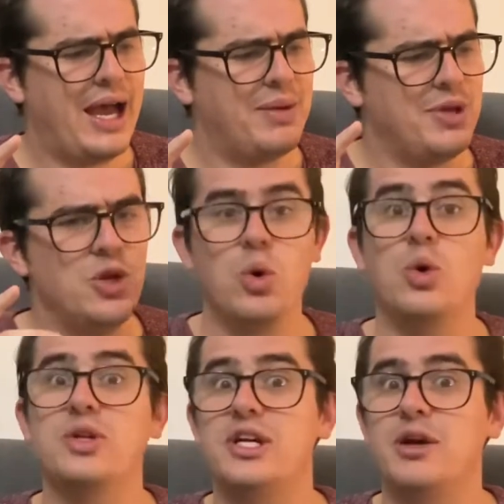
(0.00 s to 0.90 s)
in
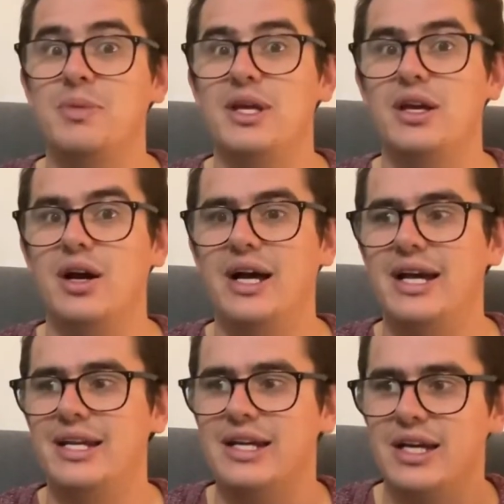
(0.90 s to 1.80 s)
order to help me
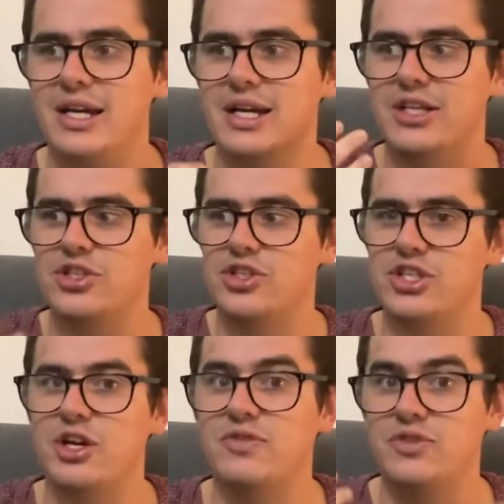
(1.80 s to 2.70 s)
guide a
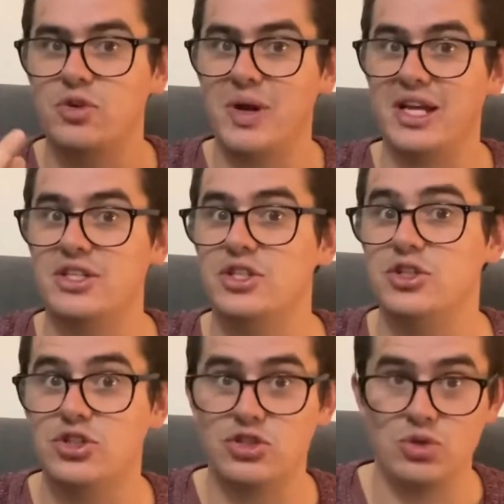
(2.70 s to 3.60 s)
self-directed
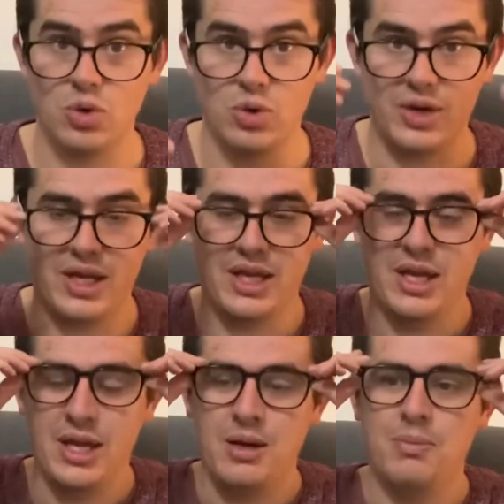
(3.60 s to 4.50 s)
story.
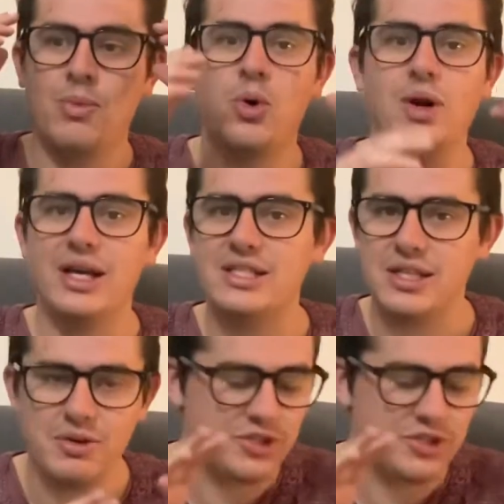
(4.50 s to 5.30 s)
More or less, there is a